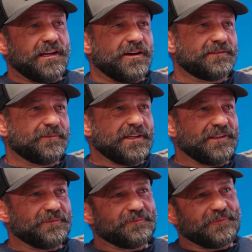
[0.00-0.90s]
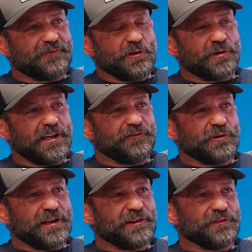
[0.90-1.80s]
No. I mean, if you're
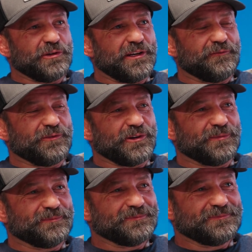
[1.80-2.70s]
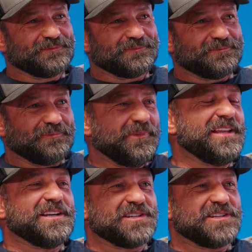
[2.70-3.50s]
interviewing him for any